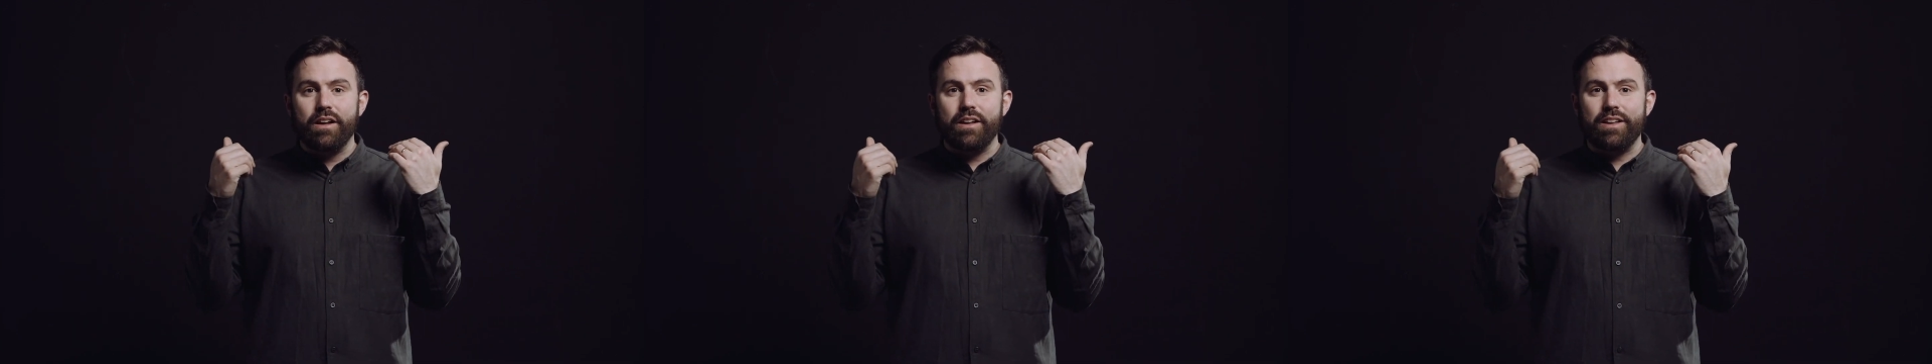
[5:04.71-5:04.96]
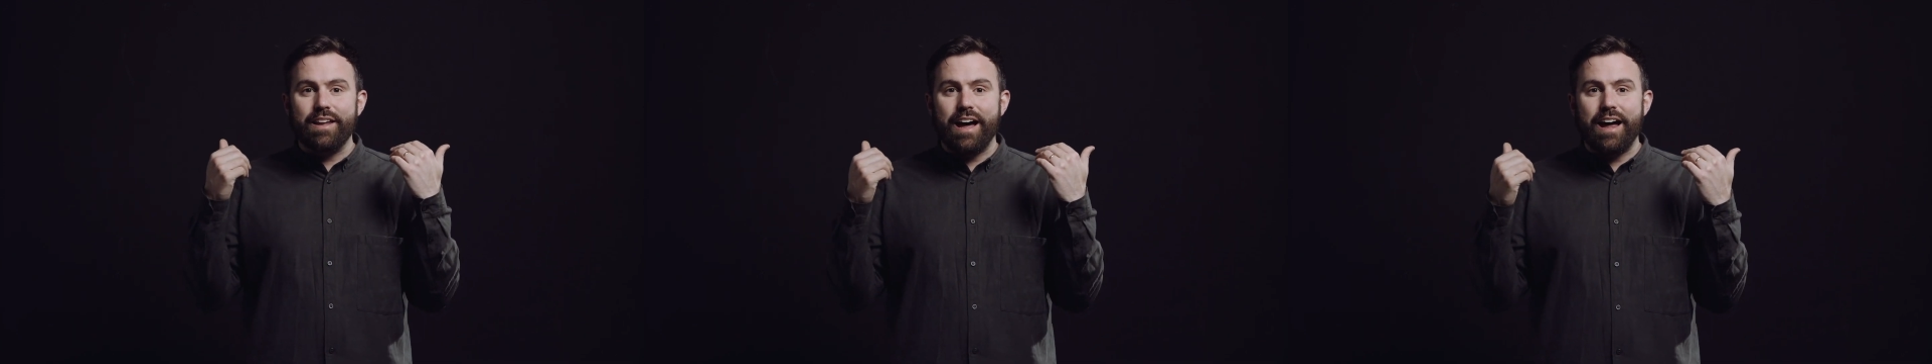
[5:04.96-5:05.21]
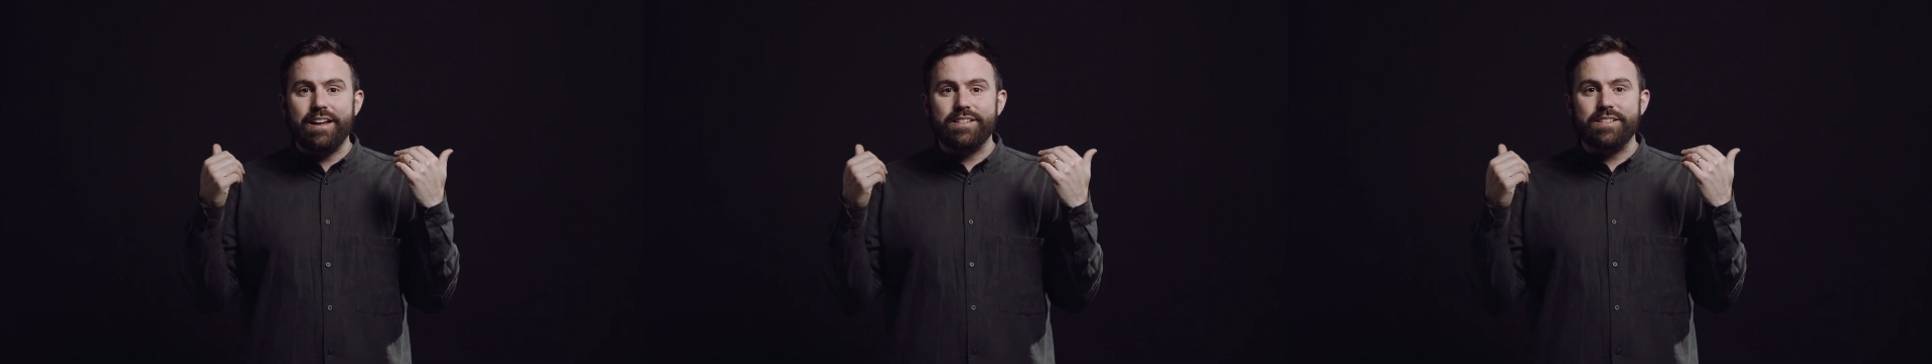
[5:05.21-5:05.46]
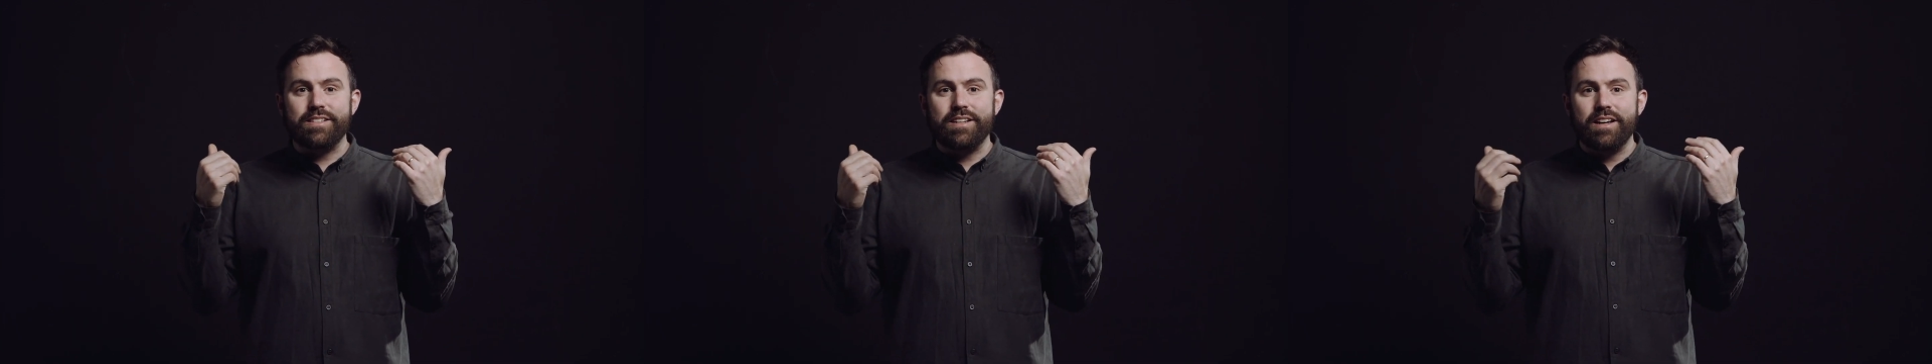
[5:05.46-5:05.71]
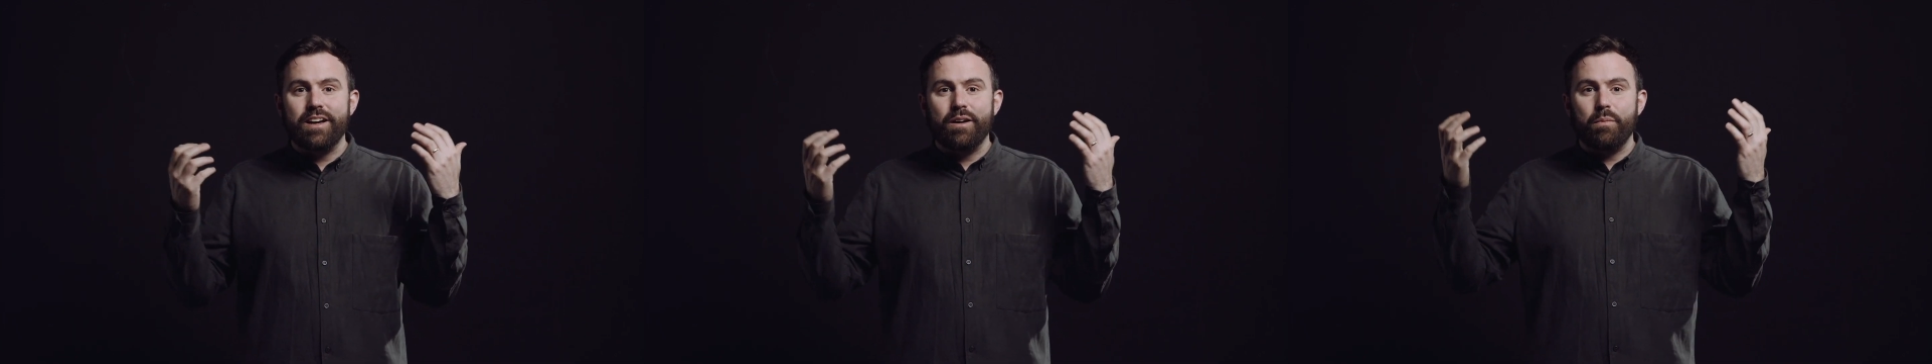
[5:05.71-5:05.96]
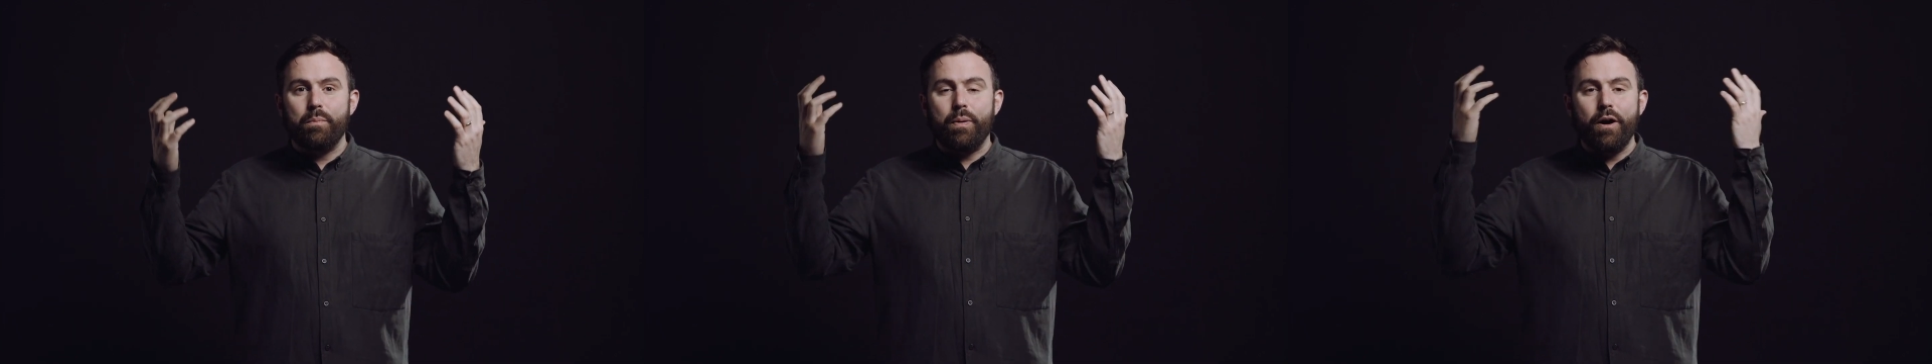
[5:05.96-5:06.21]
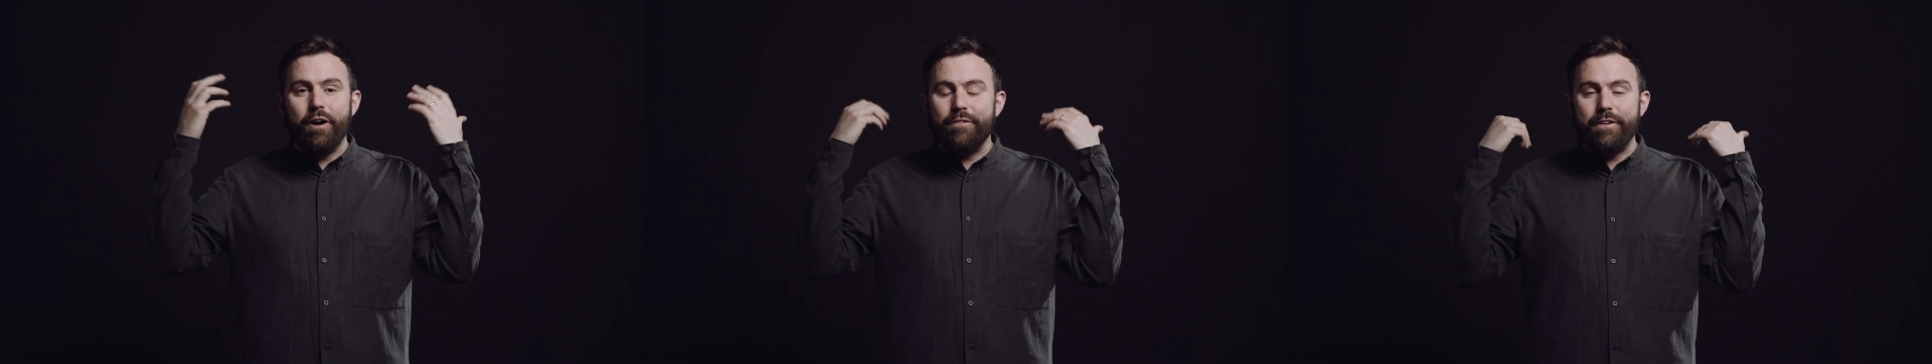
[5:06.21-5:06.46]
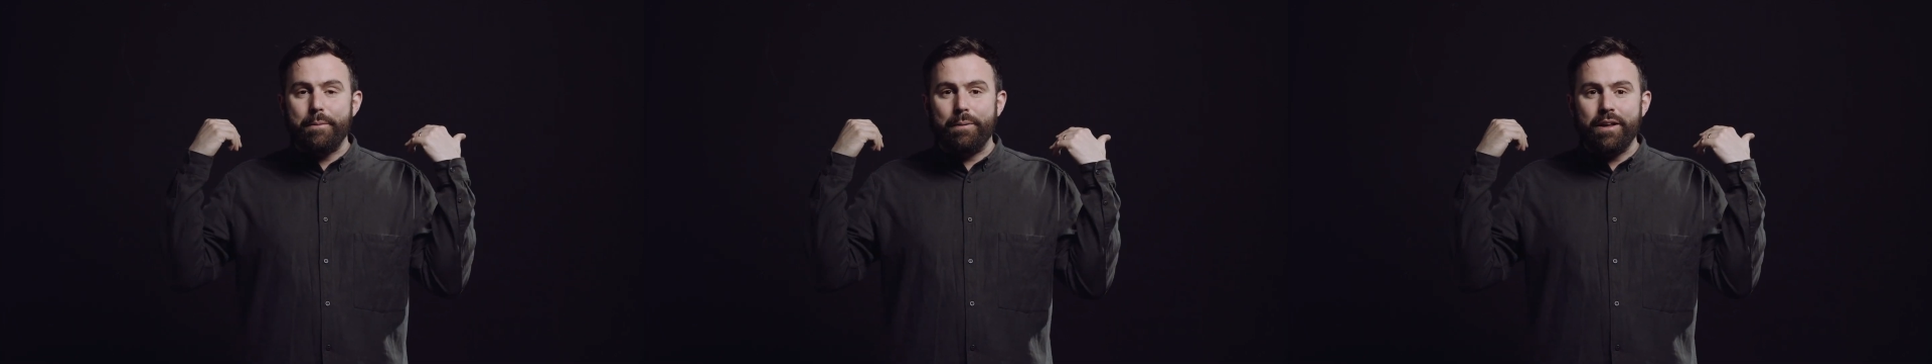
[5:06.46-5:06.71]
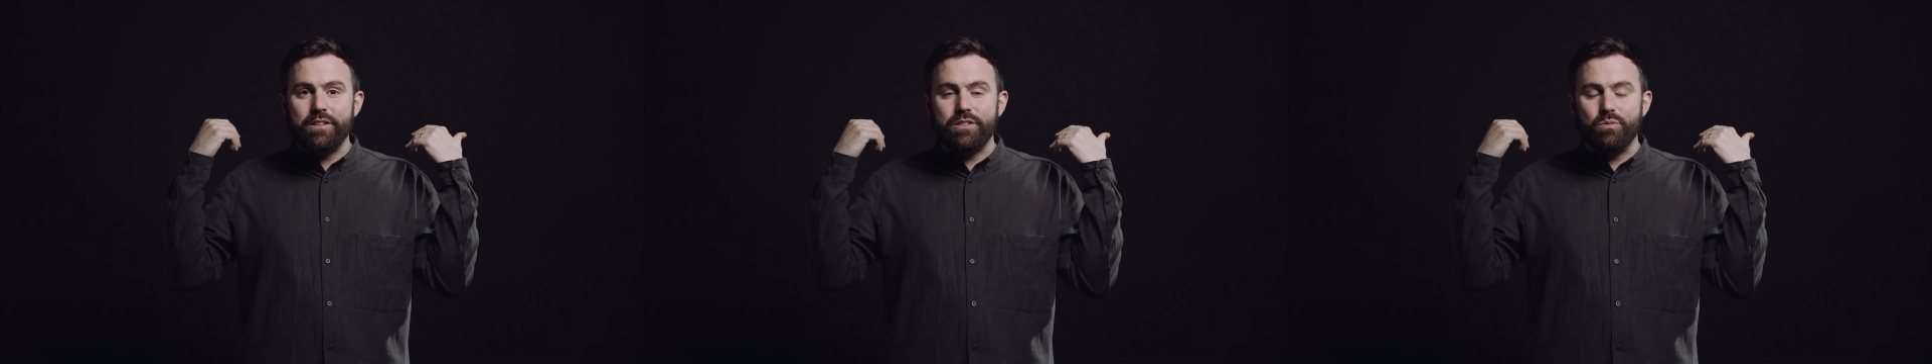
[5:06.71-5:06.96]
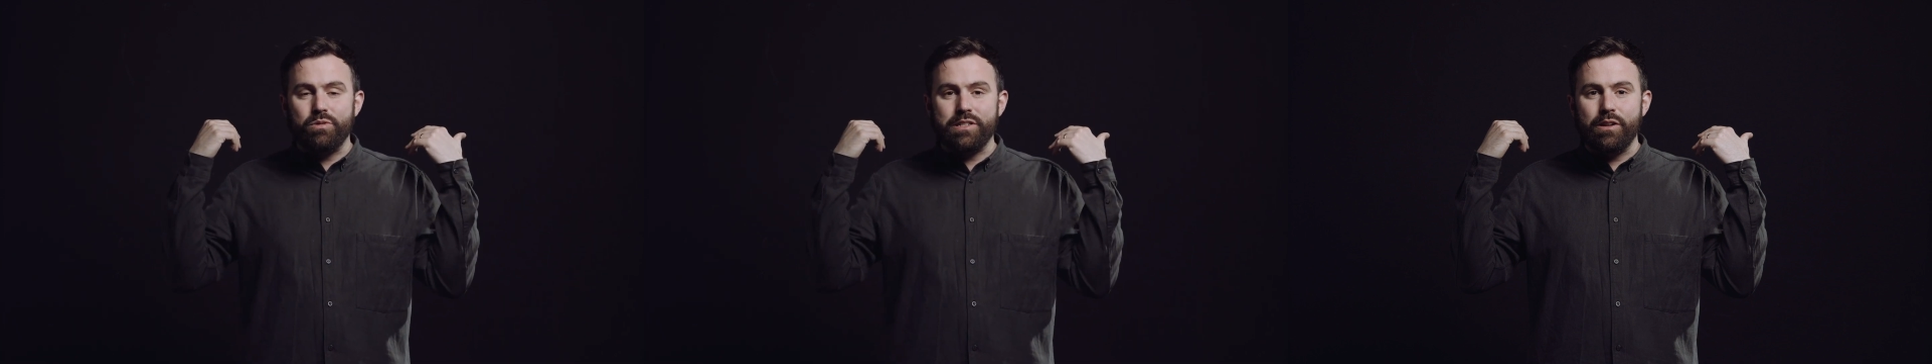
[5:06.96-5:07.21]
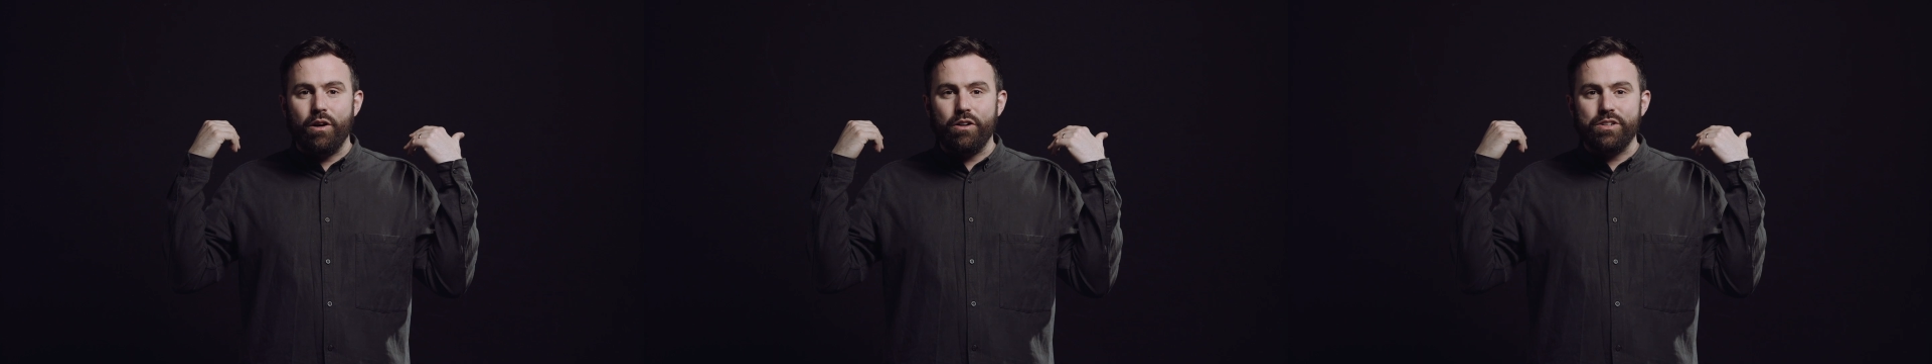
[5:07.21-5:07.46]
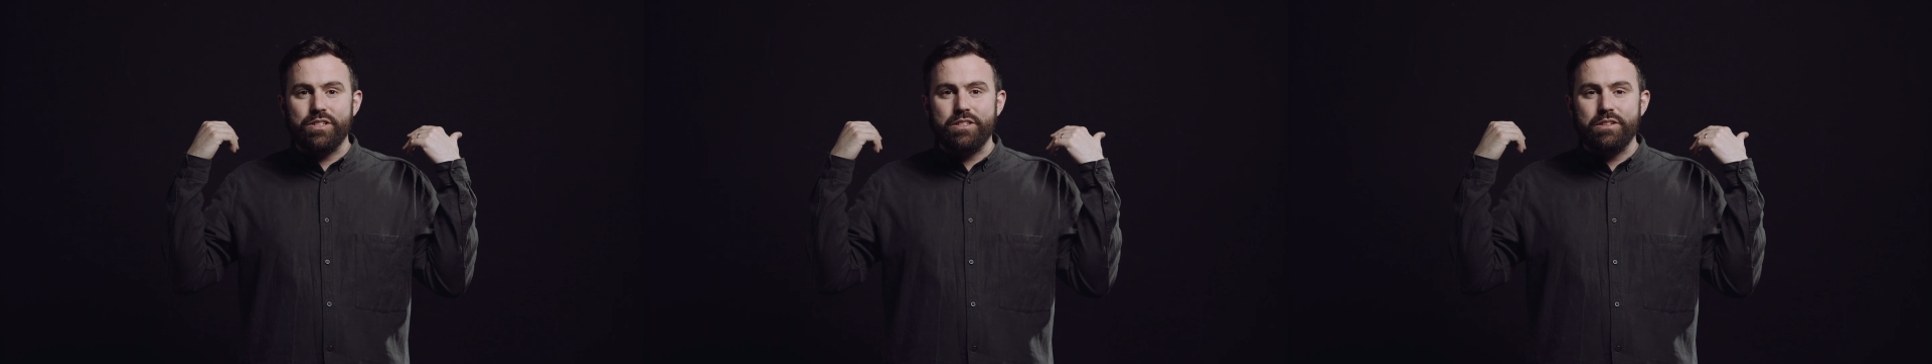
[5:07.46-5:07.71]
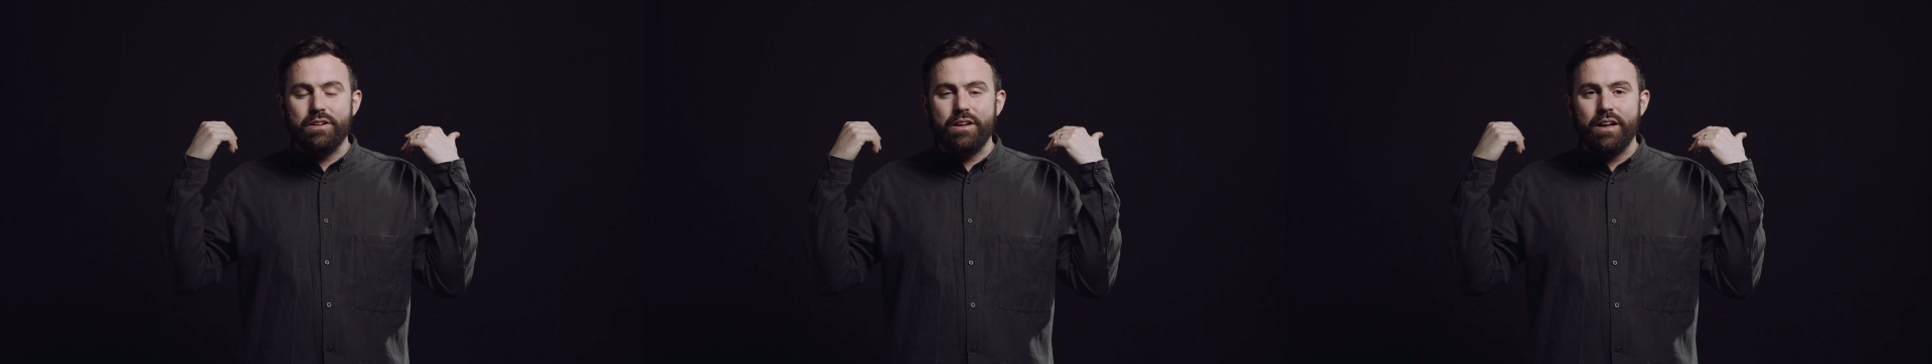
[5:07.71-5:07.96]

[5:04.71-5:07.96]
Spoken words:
that perfect place that was lost.